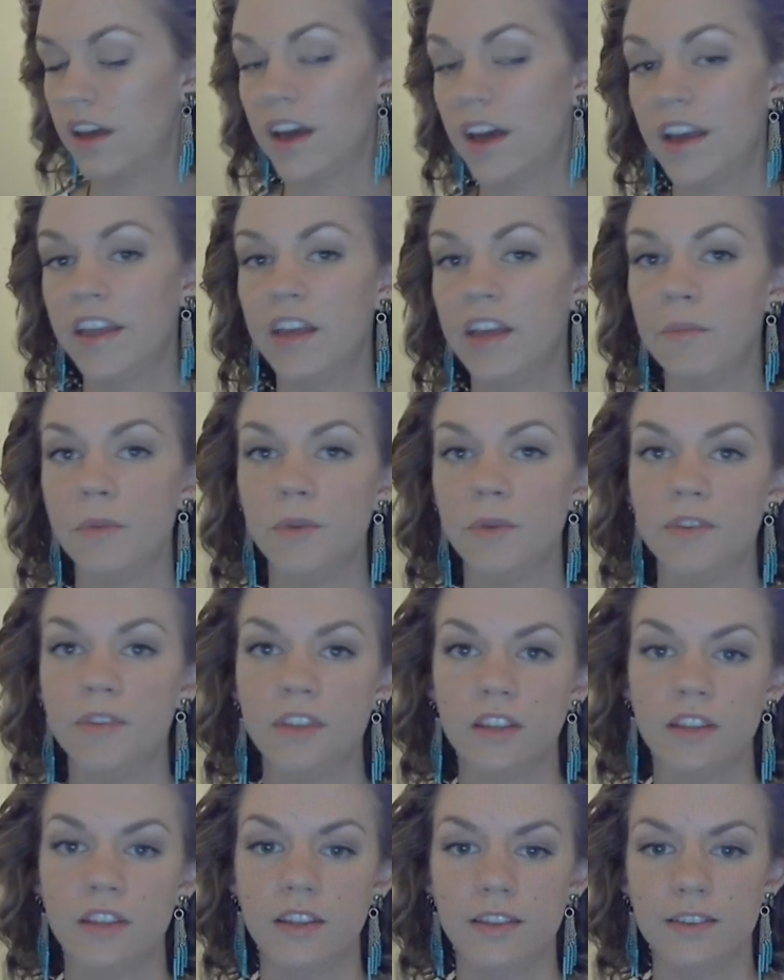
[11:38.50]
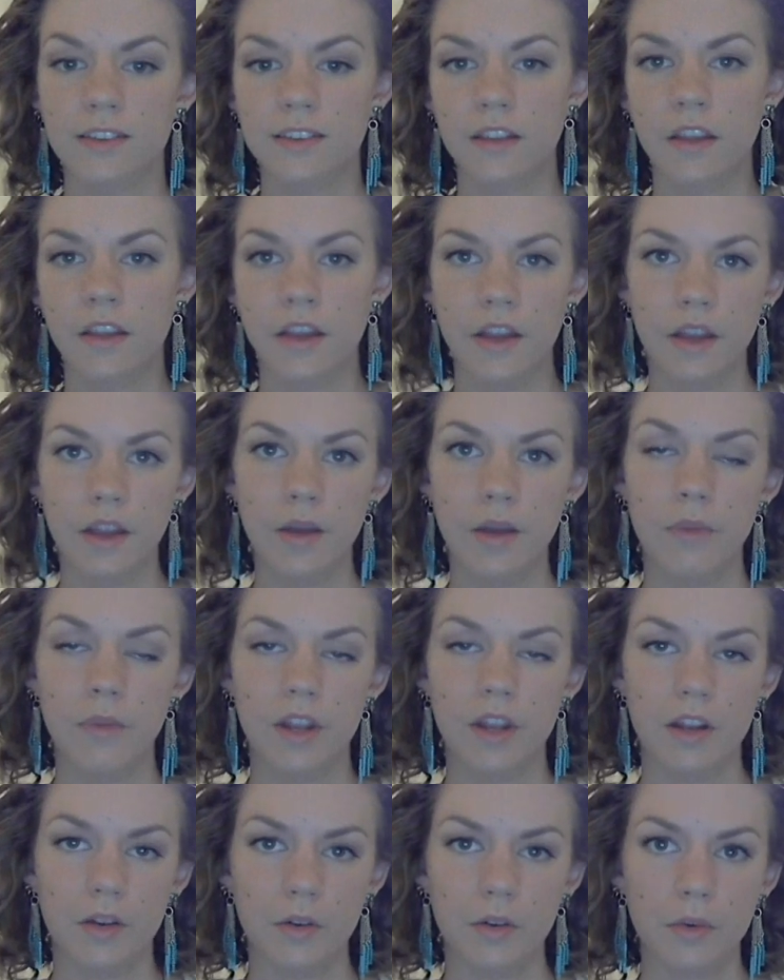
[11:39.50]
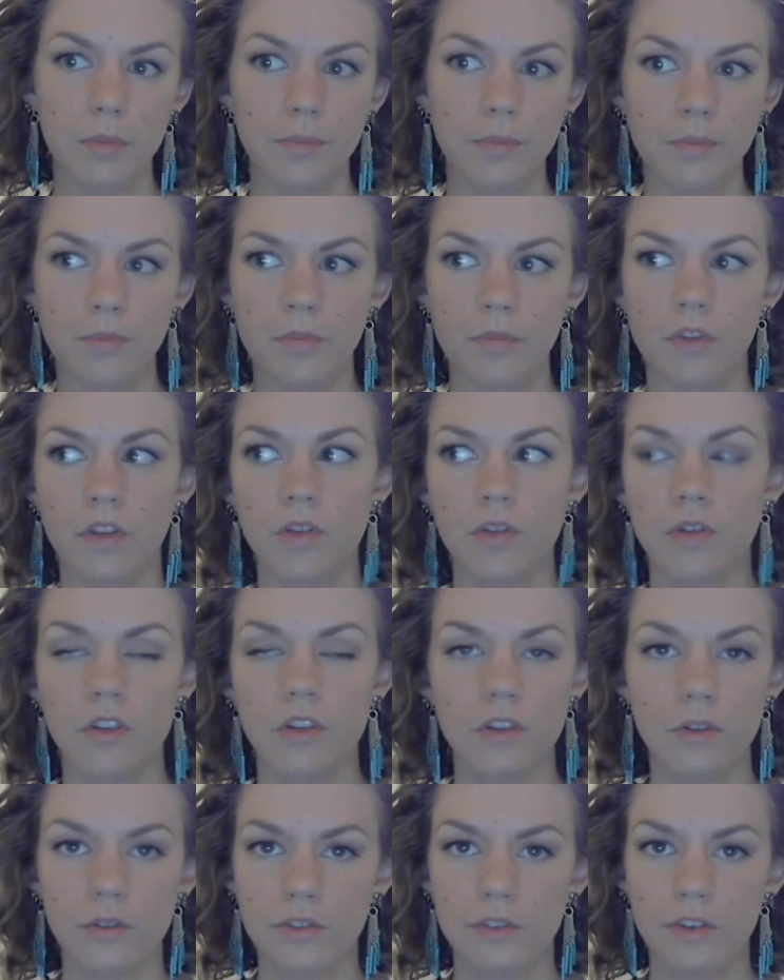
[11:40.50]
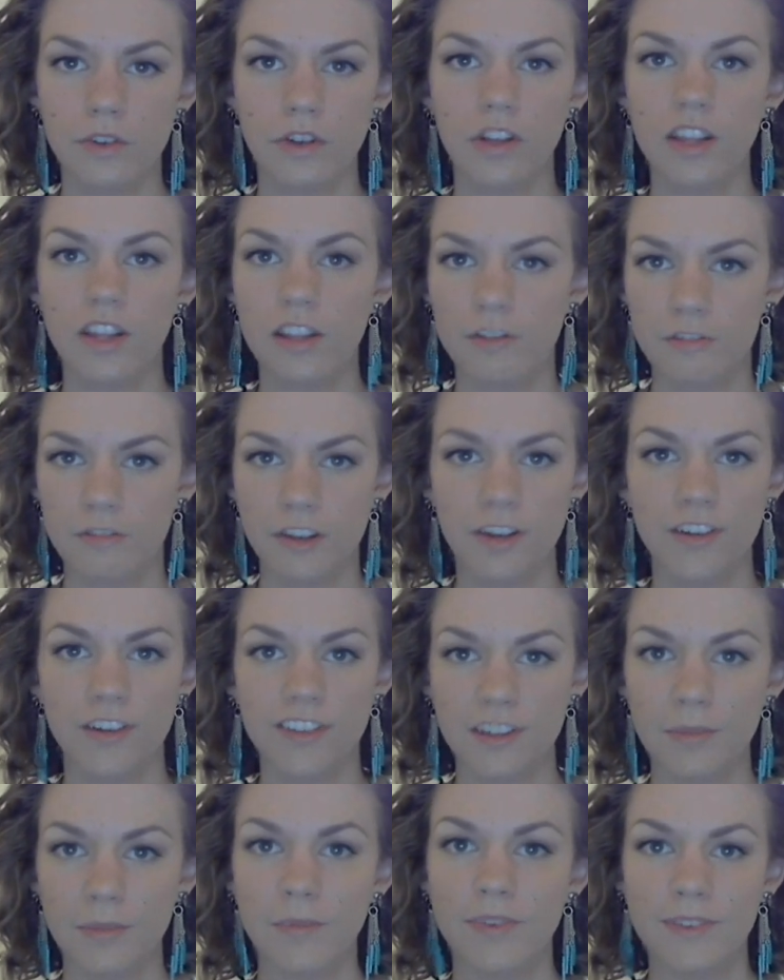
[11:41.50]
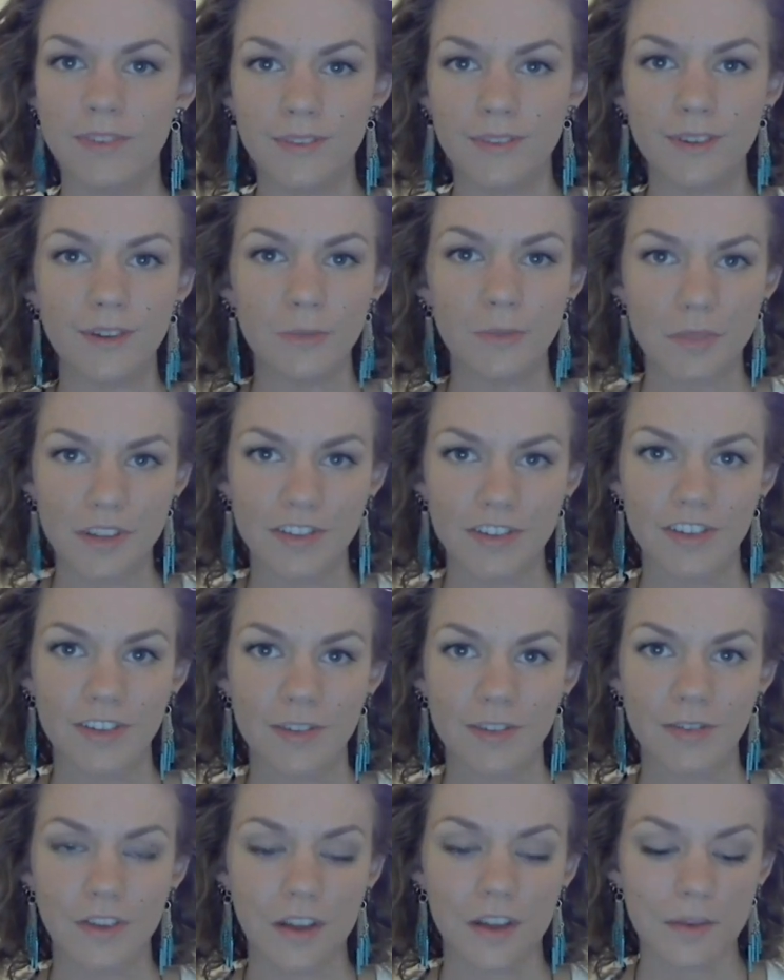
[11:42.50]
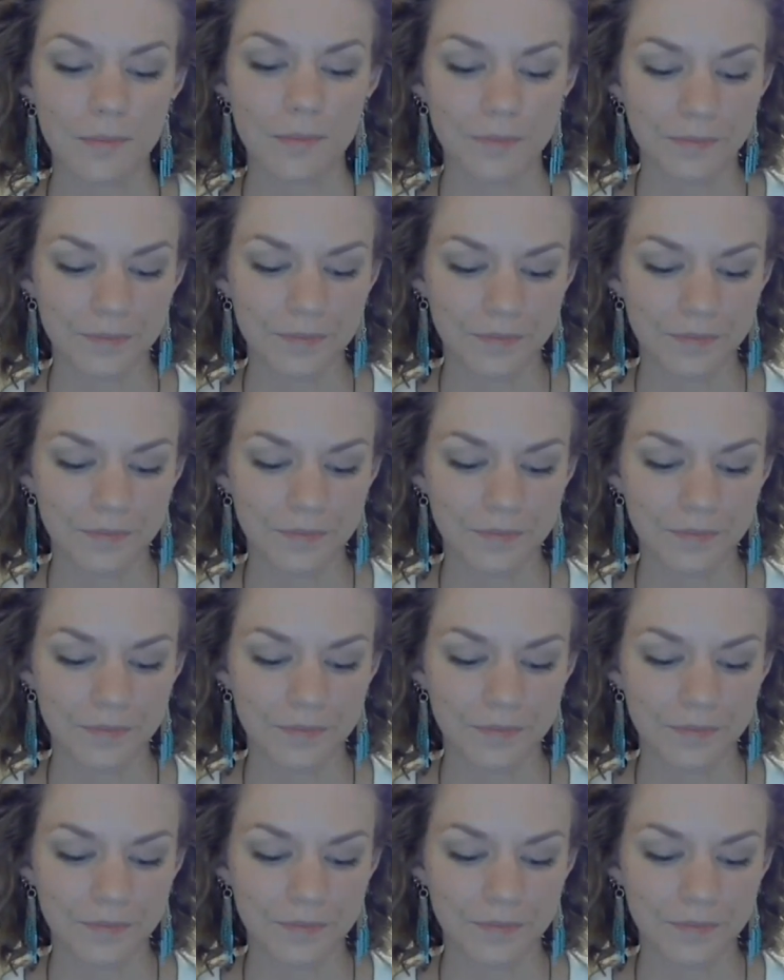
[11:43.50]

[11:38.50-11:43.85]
I am using this, but at home you can use your clean fingertips. It'll be just fine.